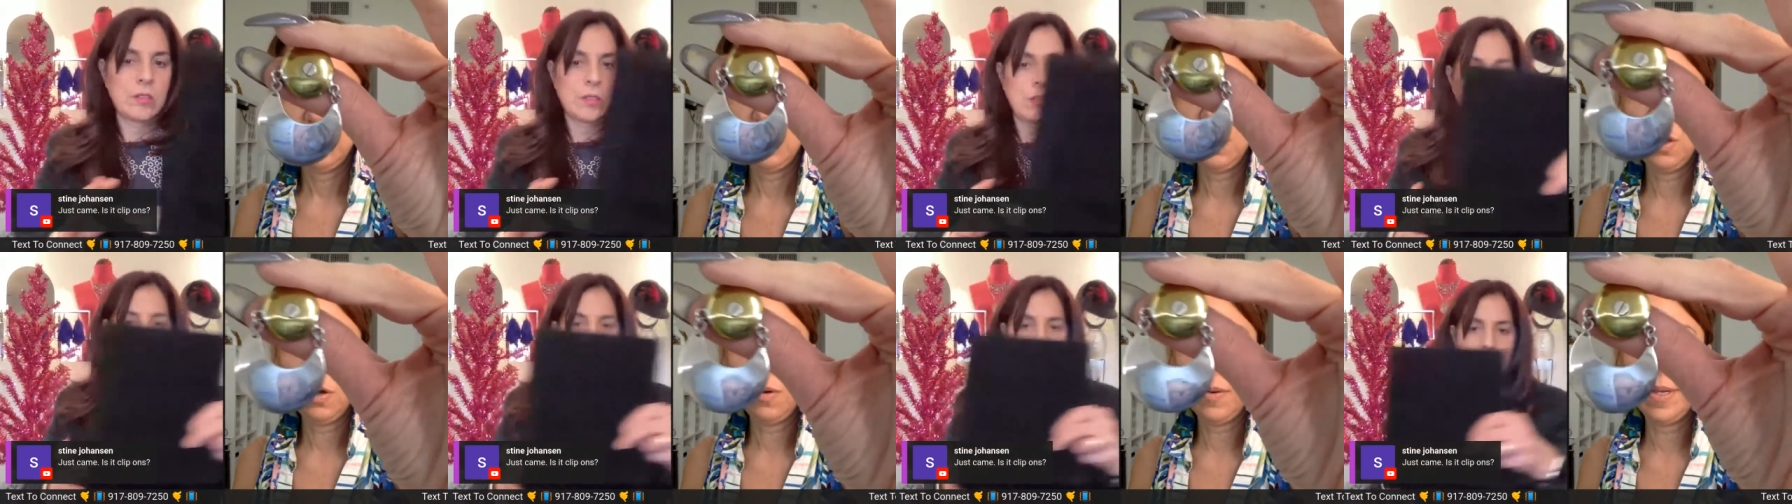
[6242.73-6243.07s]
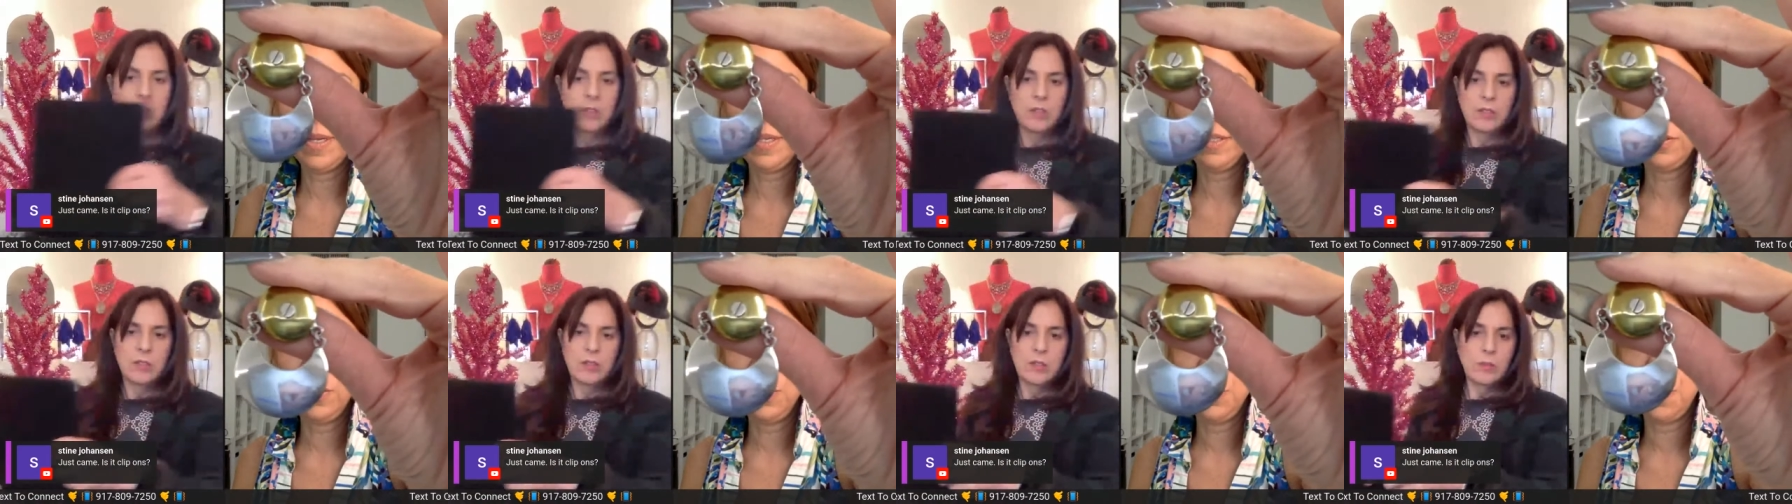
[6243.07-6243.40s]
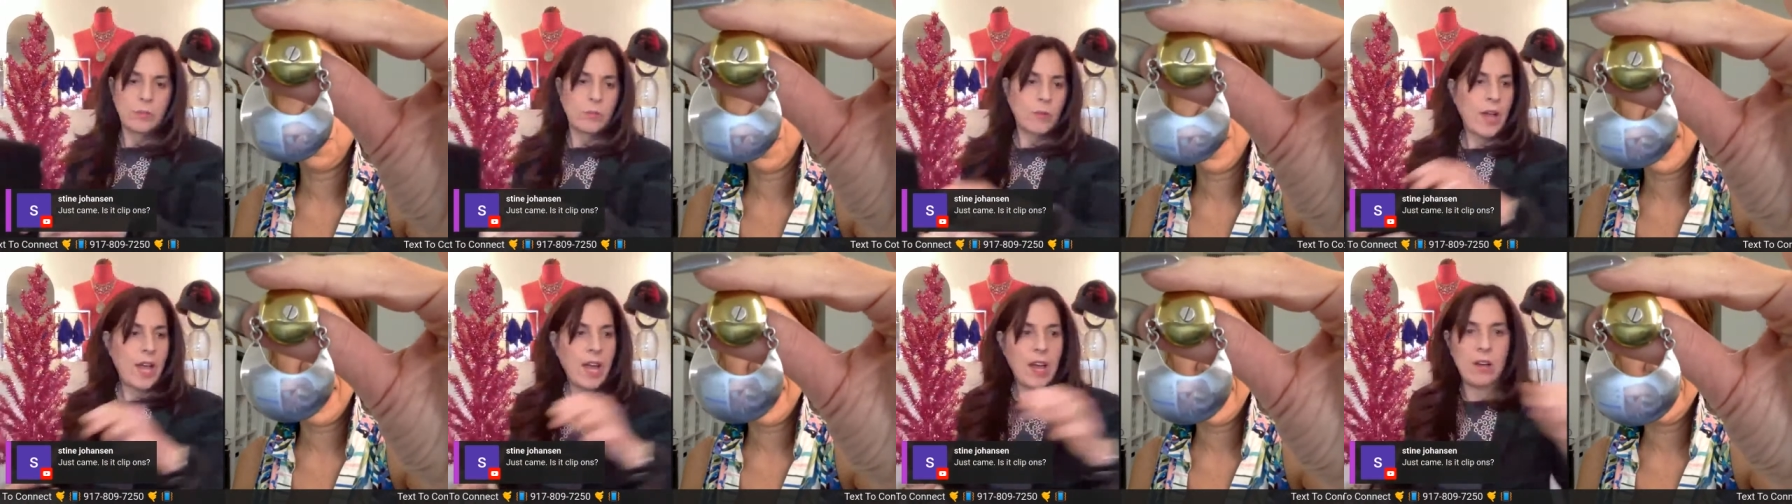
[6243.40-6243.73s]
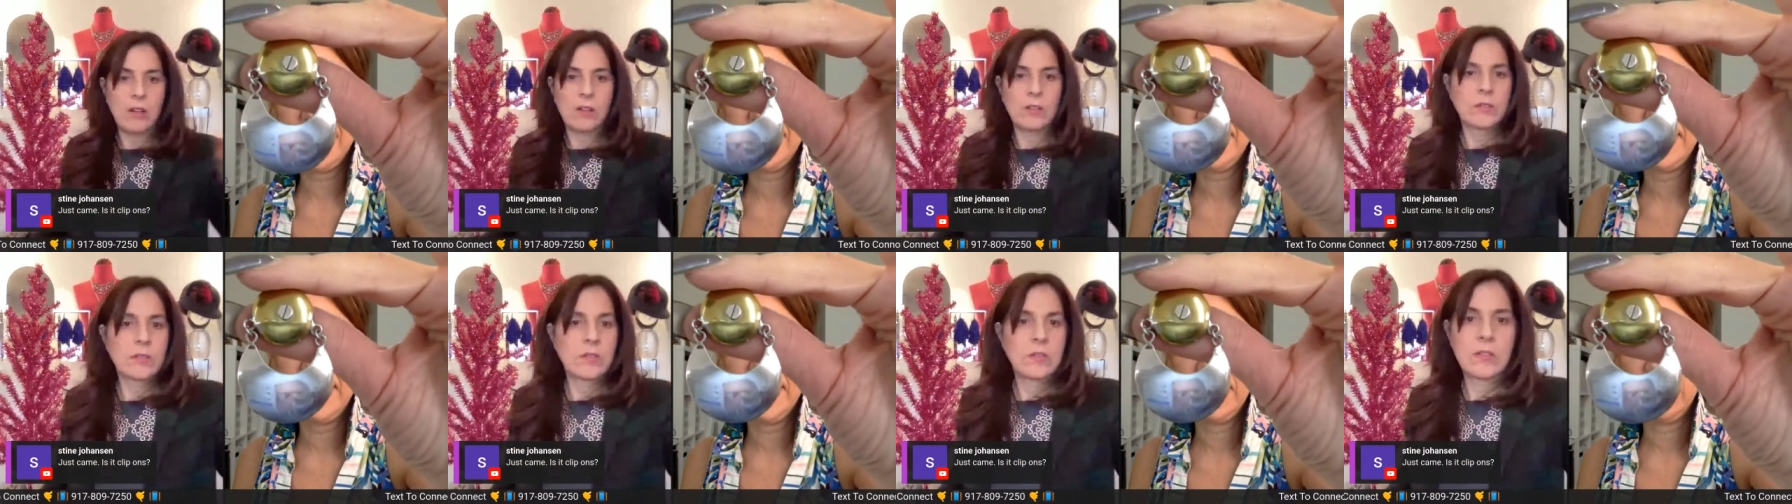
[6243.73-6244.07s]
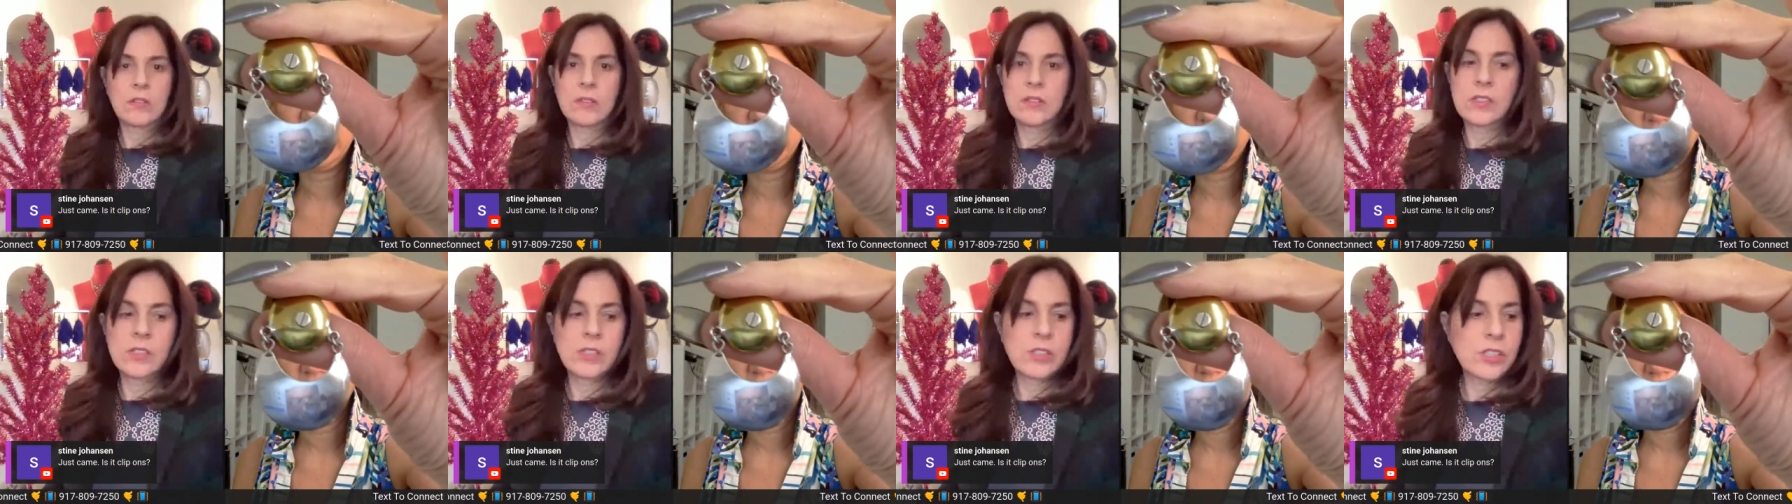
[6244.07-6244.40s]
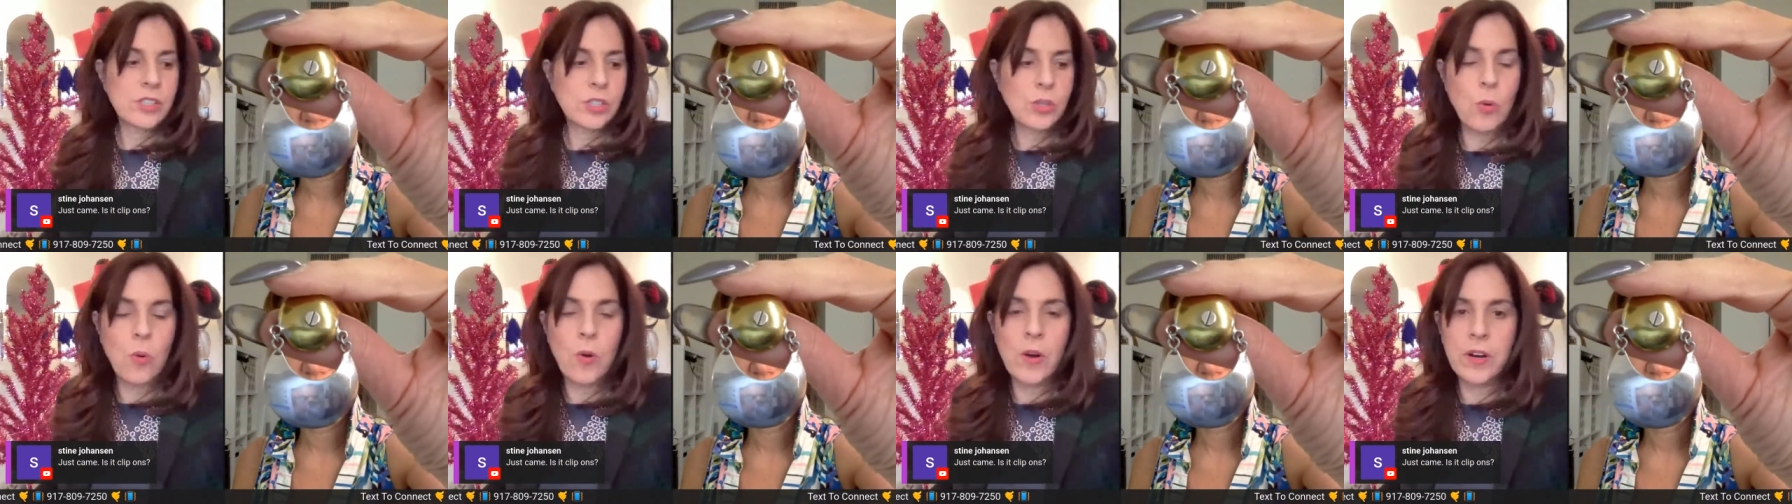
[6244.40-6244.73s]
going twice. Wow. It's a
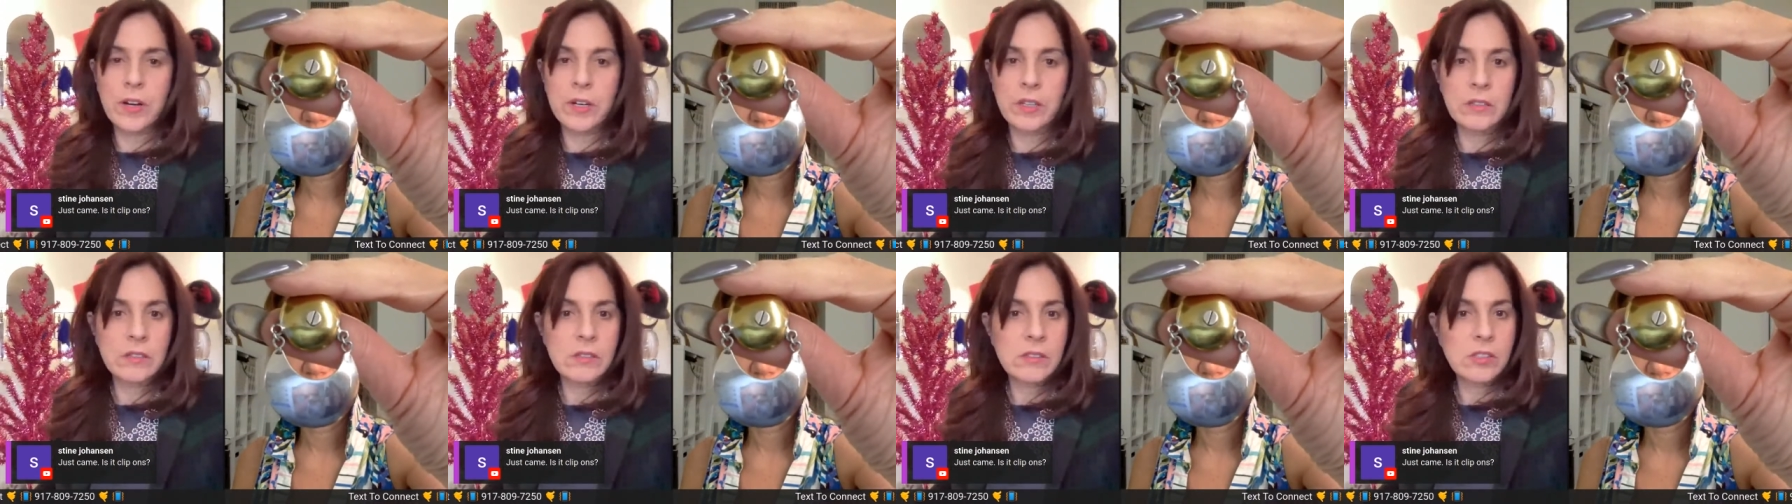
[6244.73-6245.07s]
score,